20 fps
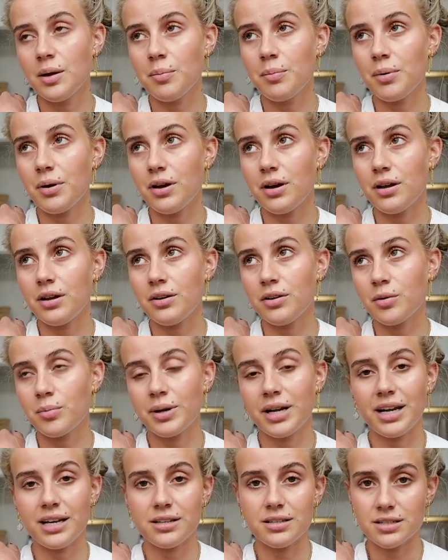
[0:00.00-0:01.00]
but
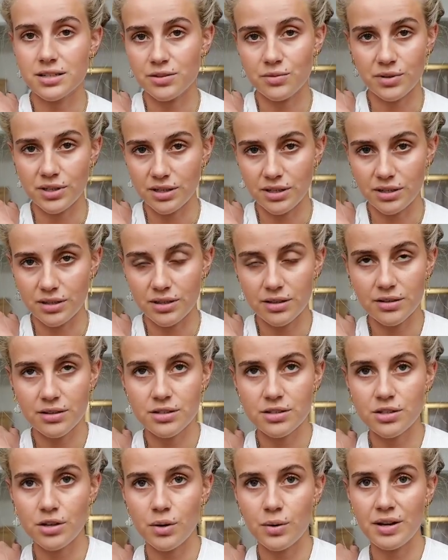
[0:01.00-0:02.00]
nobody else can read it.
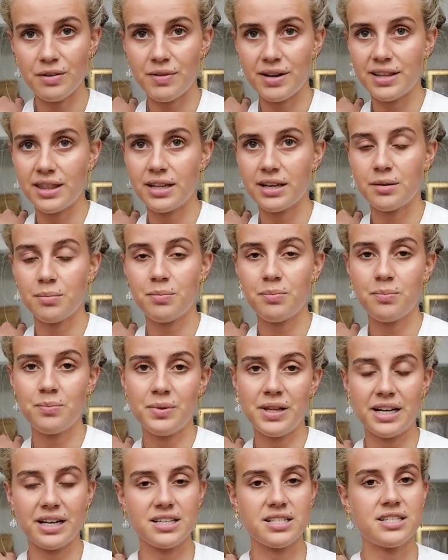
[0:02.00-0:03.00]
So if I take
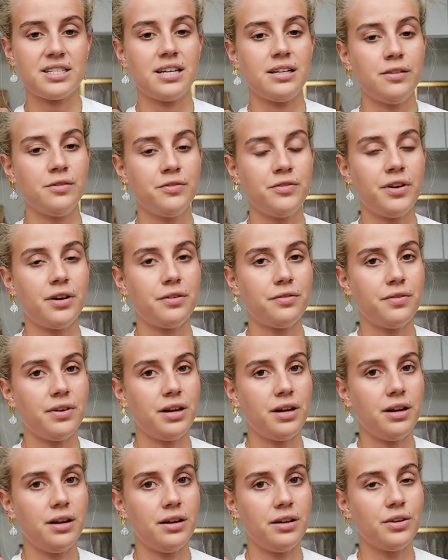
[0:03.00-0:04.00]
like a selfie of
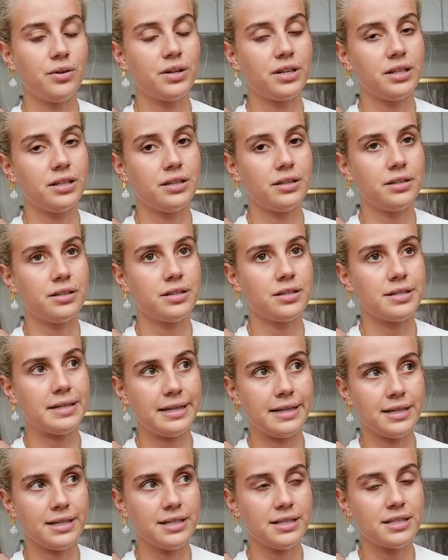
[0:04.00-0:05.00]
it, you can
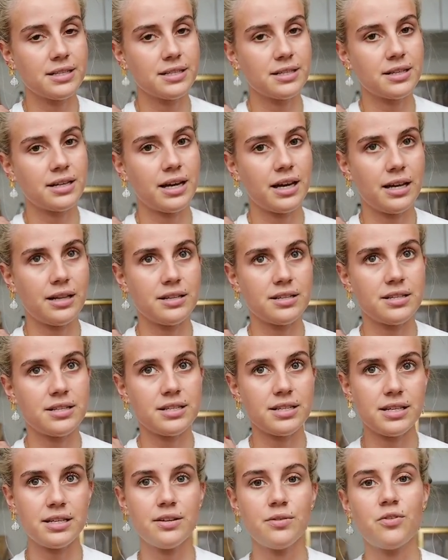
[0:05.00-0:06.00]
see it and
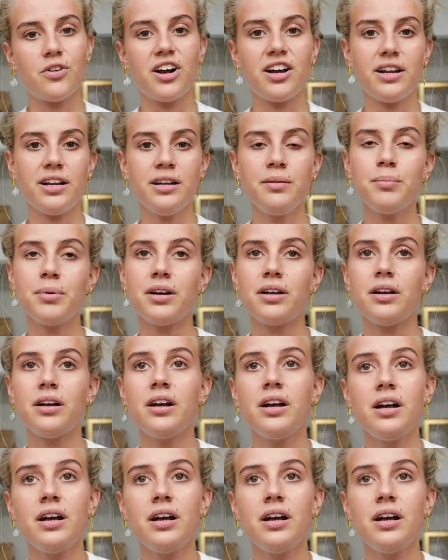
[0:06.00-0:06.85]
see the writing, but